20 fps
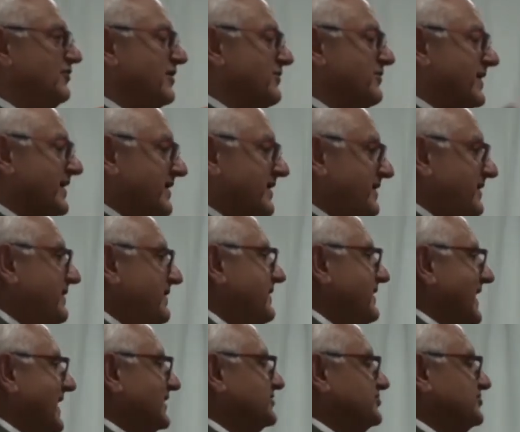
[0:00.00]
and we were
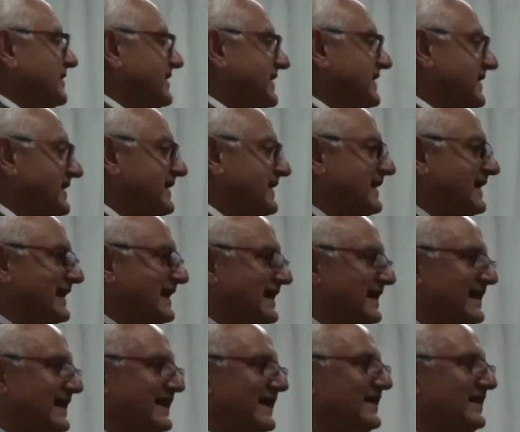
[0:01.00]
actually
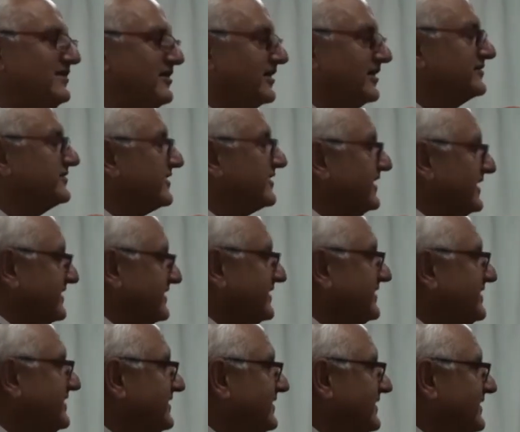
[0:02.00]
uh,
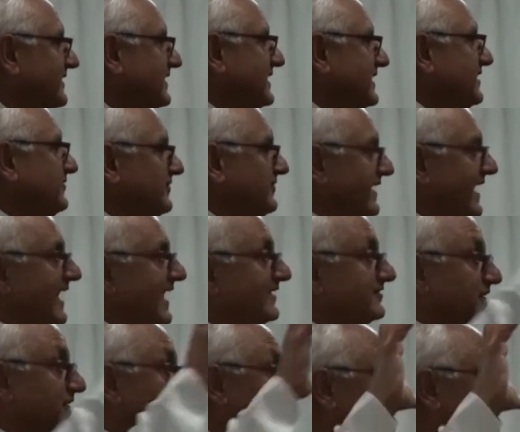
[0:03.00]
incarcerated even
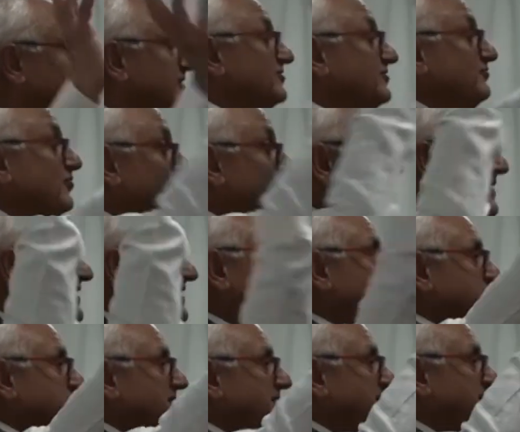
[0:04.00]
as the people's
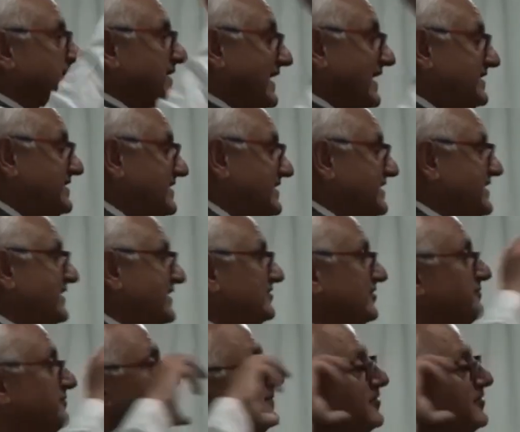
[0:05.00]
movement 19 days
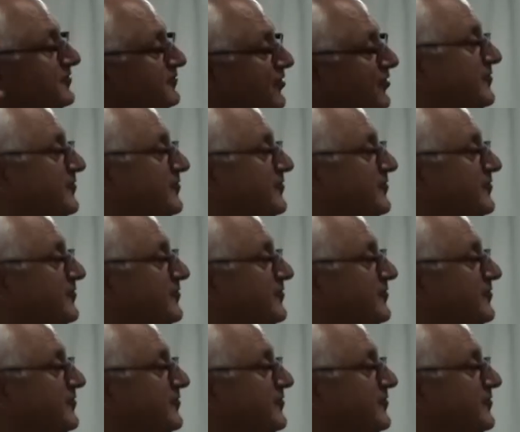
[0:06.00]
of people's